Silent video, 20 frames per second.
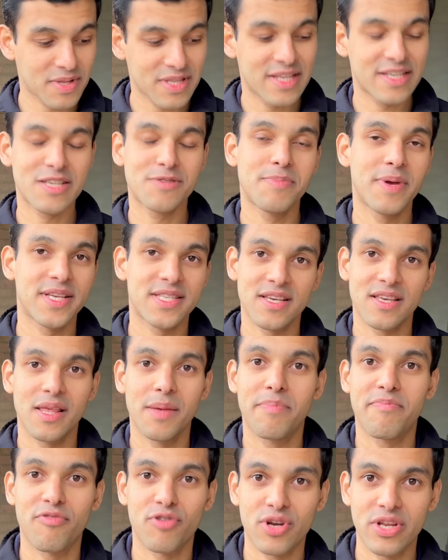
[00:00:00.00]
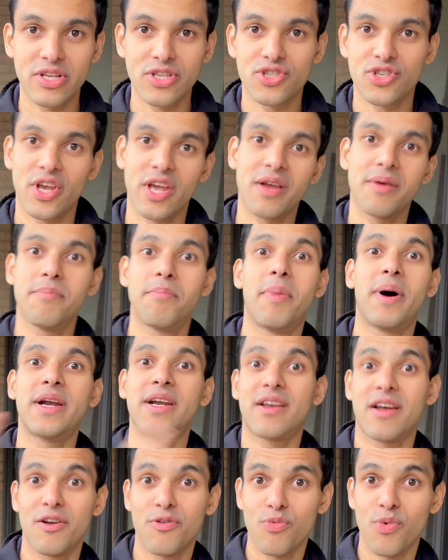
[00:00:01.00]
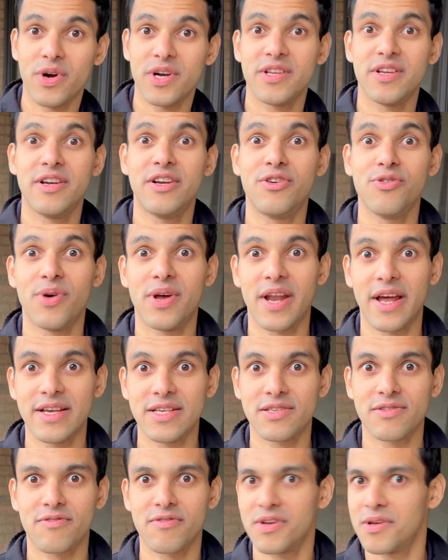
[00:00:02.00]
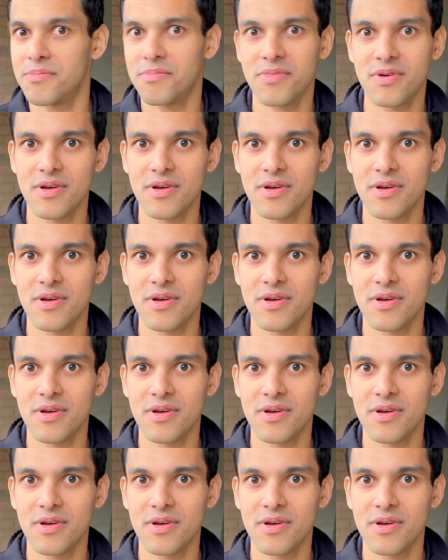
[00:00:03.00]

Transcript: This is basically protein shake but converted into an ice cream,